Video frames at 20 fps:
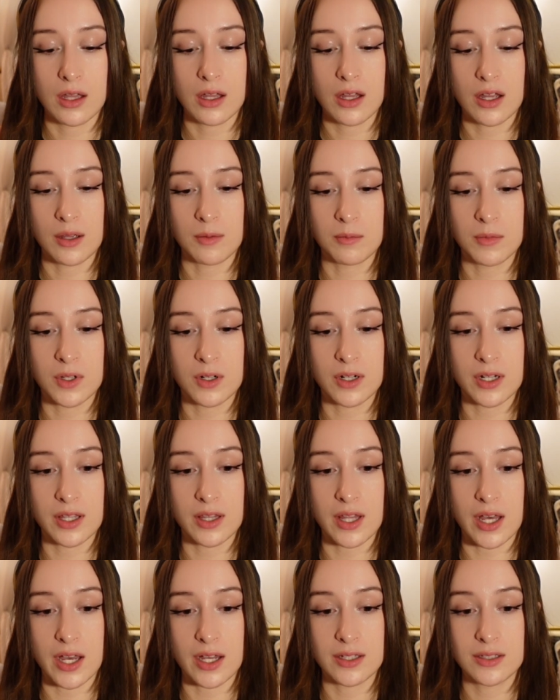I'm learning
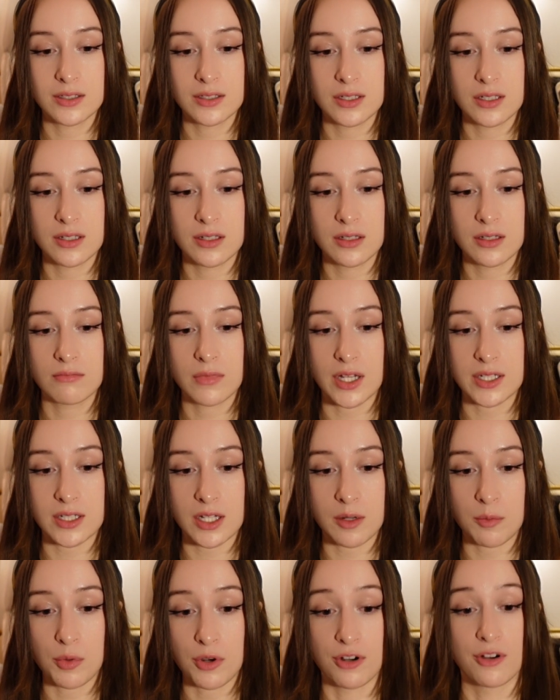that as
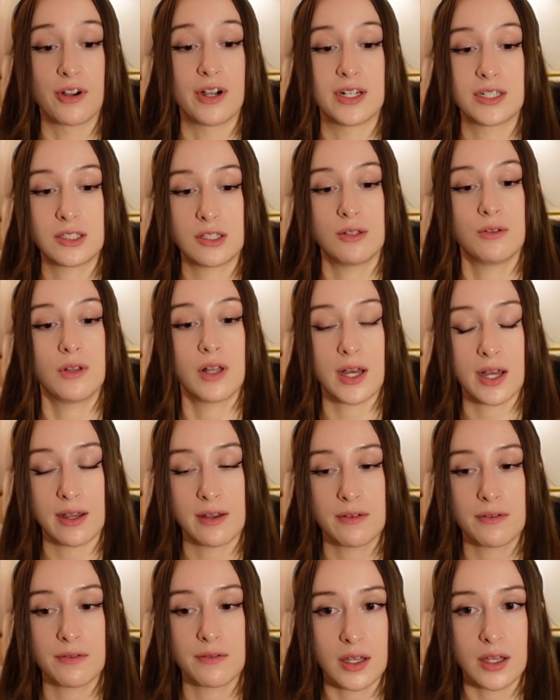I progress through
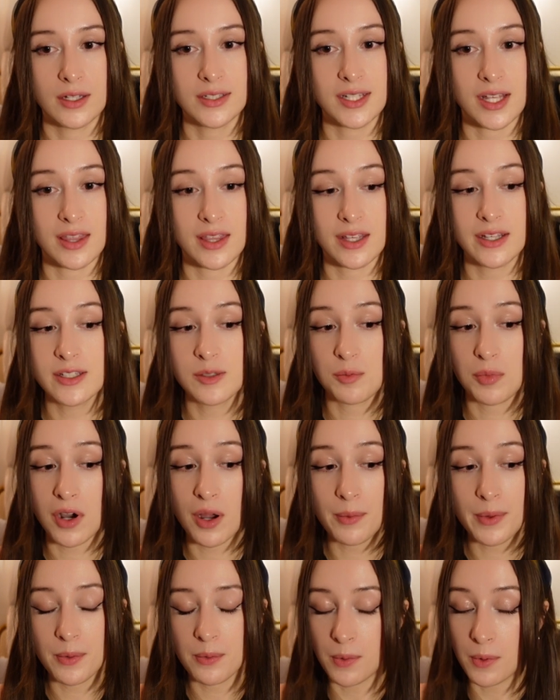life, is that things
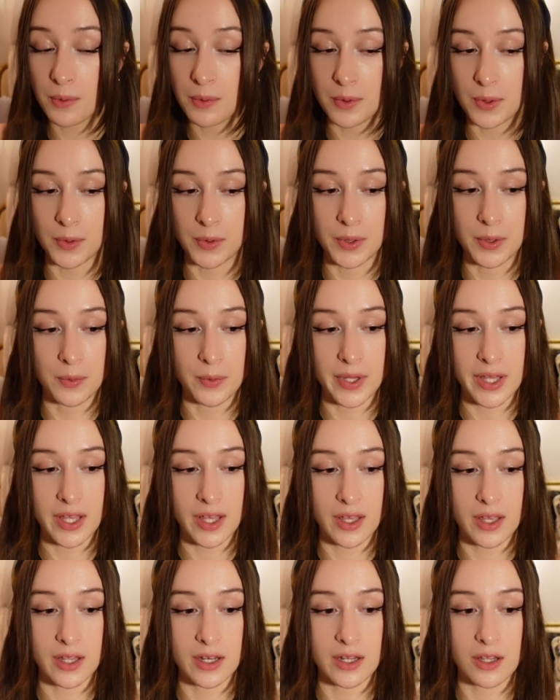probably won't go your
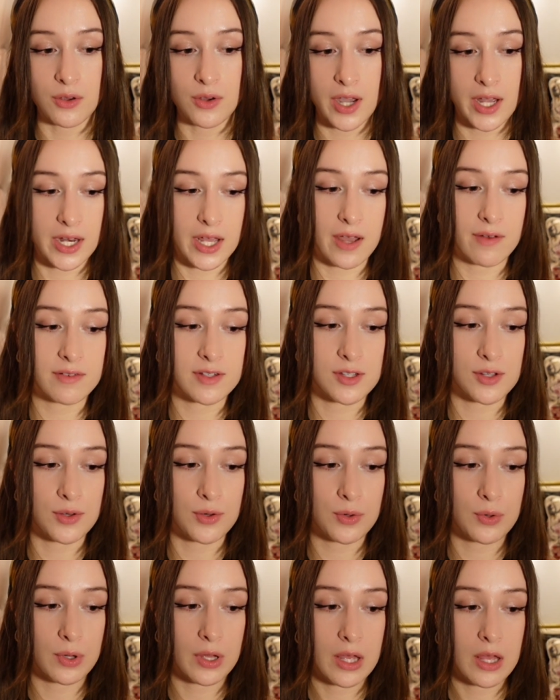way, and you kind of have
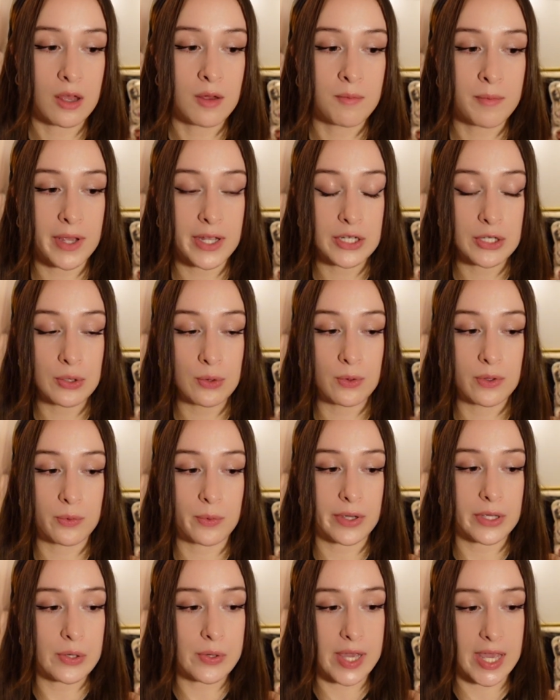to make do with
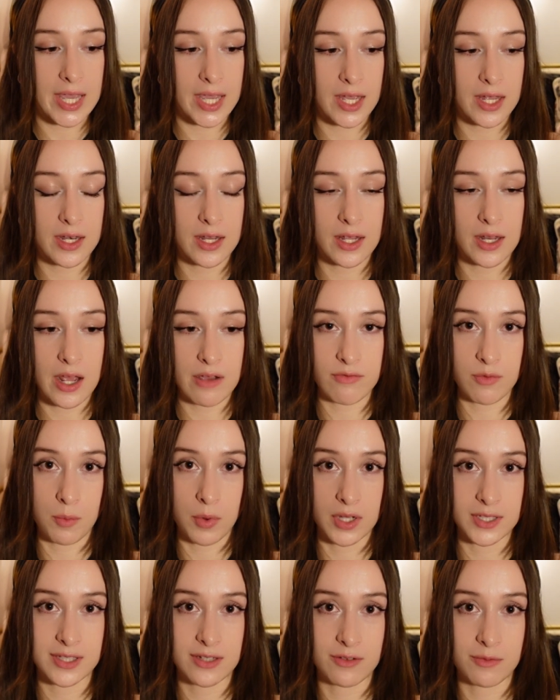what you can and have a
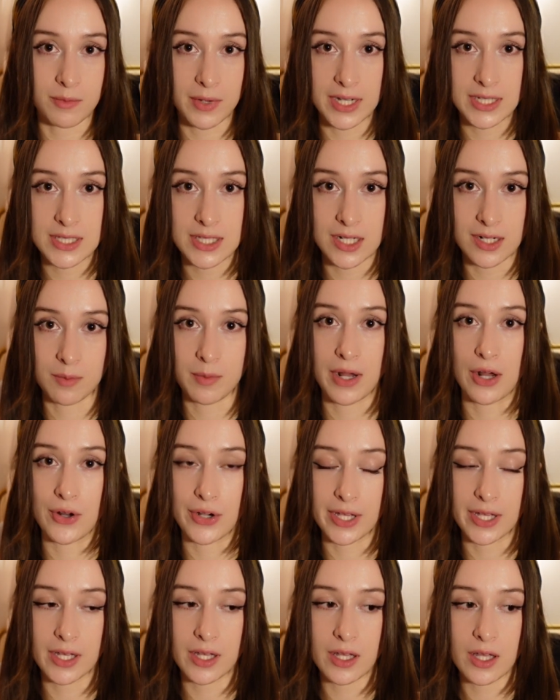positive mindset about
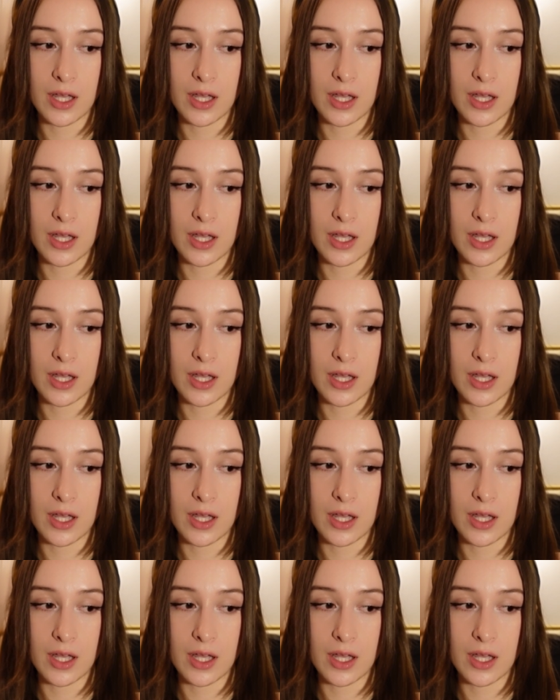it.